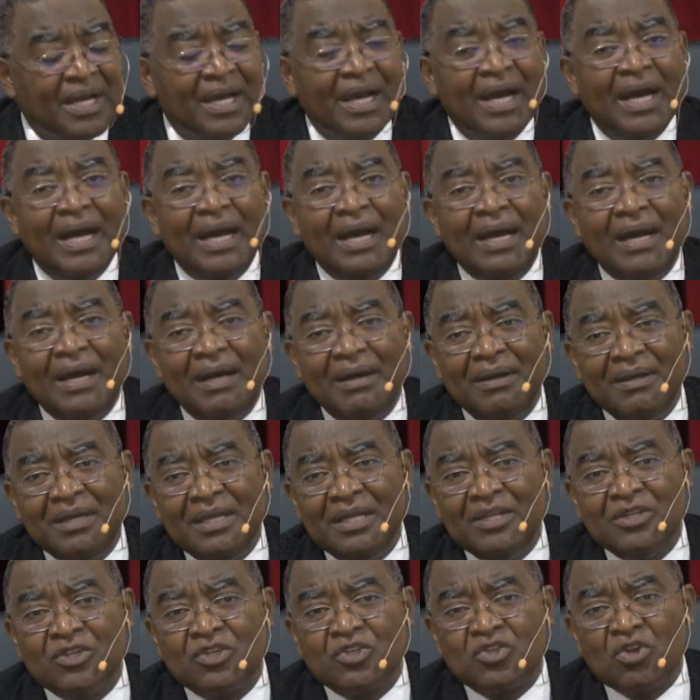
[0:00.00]

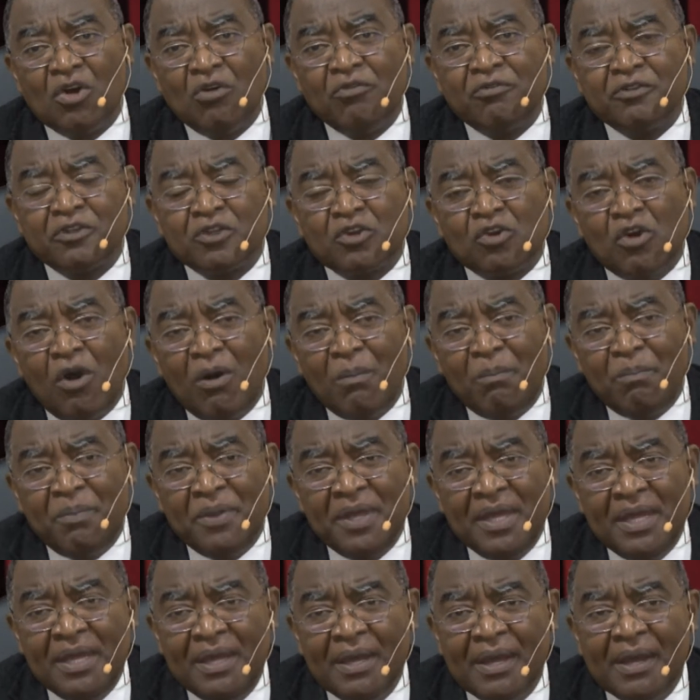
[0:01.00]
in soft
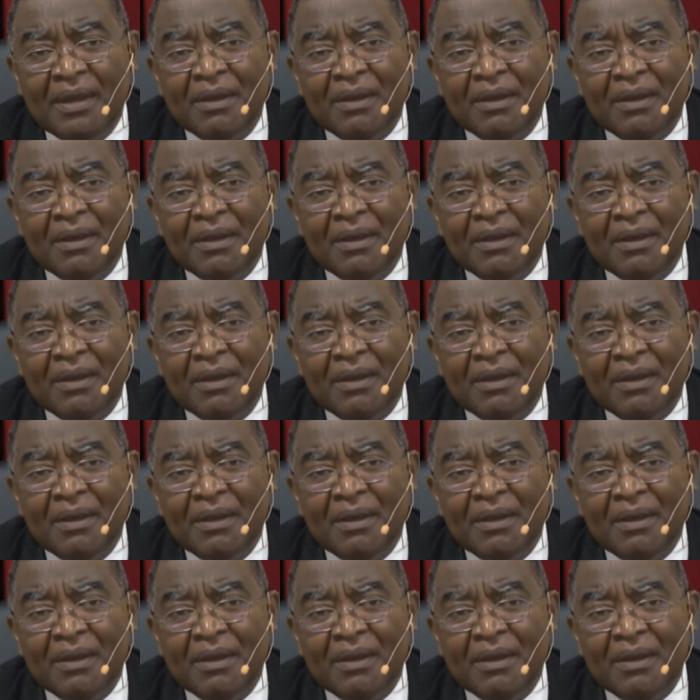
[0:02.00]
copy,